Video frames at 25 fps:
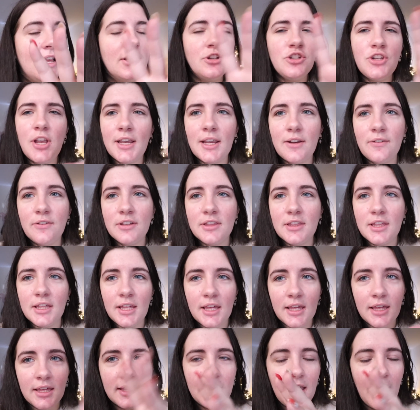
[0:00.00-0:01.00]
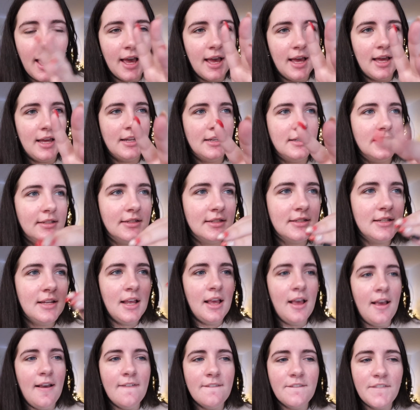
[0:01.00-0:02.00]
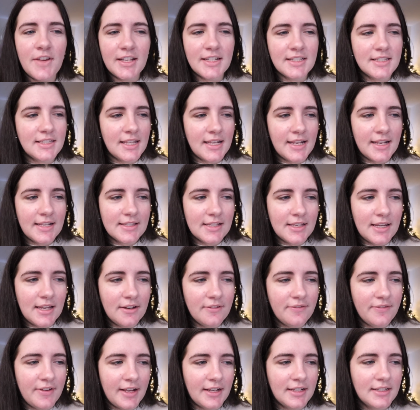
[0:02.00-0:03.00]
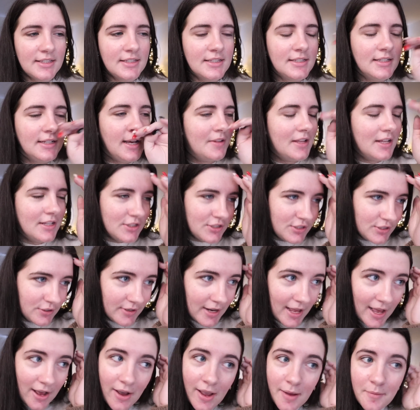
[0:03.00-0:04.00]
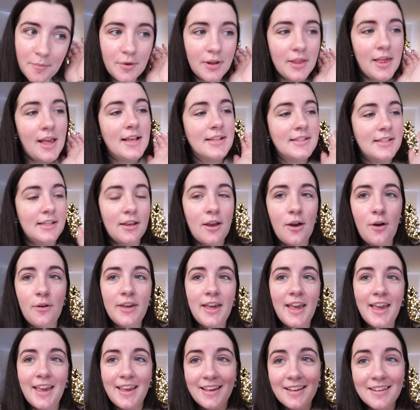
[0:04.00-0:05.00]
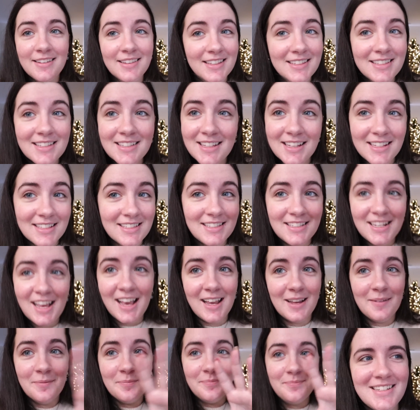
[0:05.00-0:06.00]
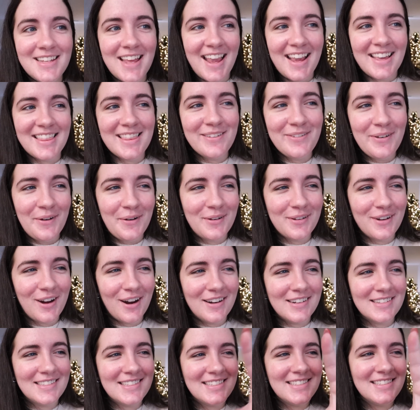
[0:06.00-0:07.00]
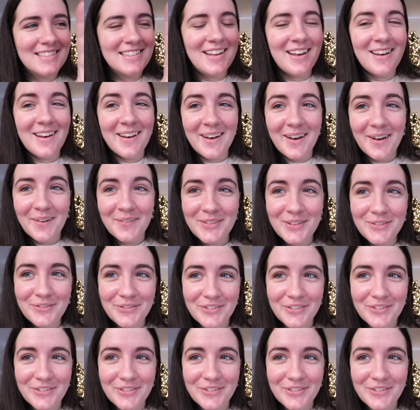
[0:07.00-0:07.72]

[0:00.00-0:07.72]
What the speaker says: check everything and fix things I need fixed. And so now I'm realizing, okay, it's time. Take the photo cards off the